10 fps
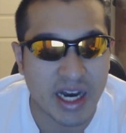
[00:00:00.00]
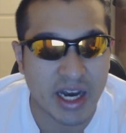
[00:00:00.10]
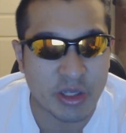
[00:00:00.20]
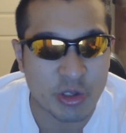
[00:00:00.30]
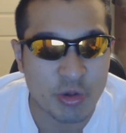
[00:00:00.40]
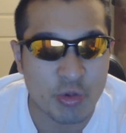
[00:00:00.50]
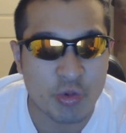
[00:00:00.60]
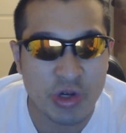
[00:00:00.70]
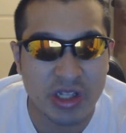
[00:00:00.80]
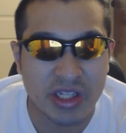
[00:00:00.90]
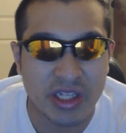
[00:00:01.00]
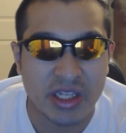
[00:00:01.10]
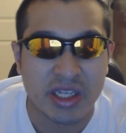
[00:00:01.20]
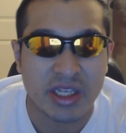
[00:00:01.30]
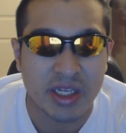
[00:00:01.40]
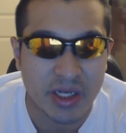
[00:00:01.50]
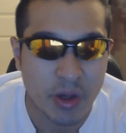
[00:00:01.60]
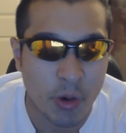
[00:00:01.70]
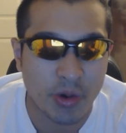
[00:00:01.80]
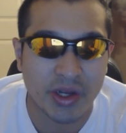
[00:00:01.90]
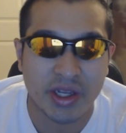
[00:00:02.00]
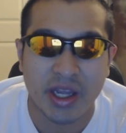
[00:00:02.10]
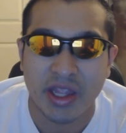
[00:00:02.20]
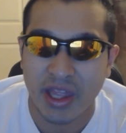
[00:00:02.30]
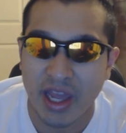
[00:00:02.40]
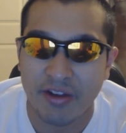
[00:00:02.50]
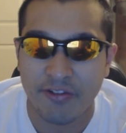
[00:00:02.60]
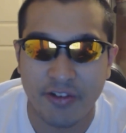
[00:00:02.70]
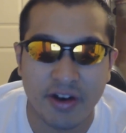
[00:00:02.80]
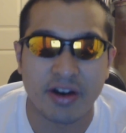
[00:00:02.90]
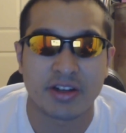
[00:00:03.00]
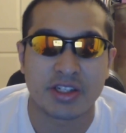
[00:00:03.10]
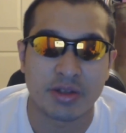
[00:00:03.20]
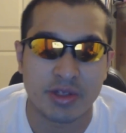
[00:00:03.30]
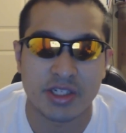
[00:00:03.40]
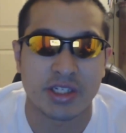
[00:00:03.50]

are you really going that far to